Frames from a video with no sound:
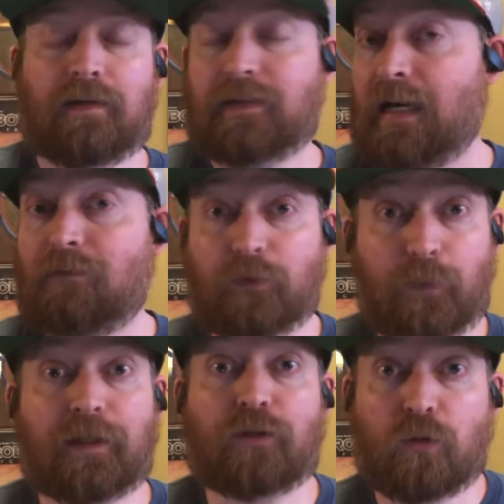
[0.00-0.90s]
that was
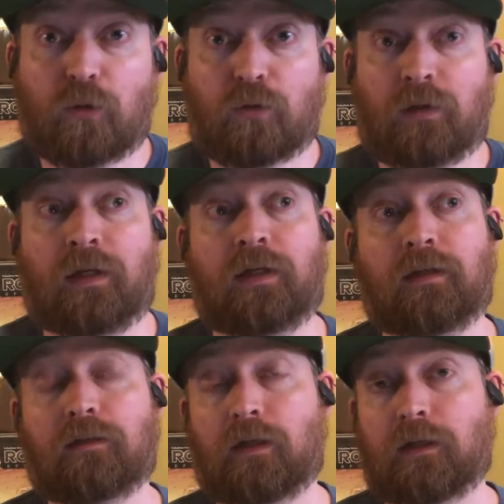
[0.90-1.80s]
pretty cool.
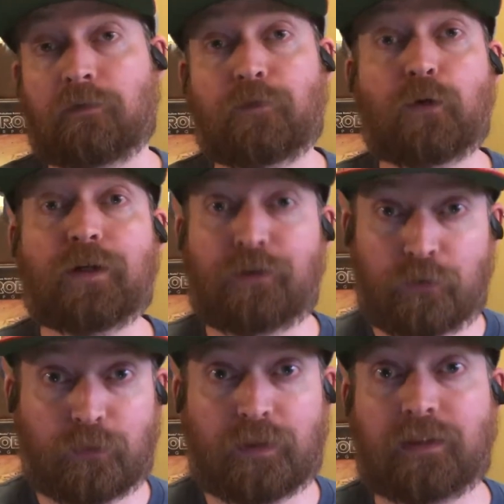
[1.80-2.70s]
A few
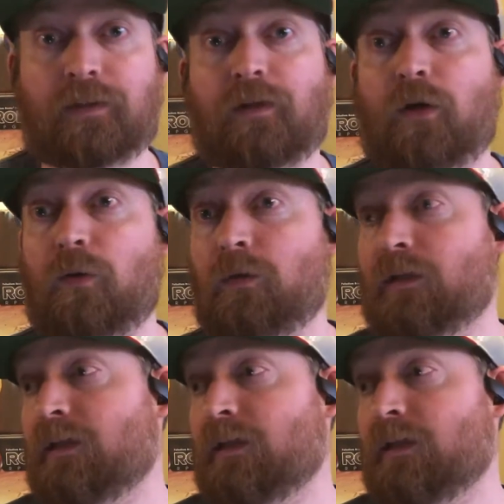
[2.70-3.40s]
issues with it, though.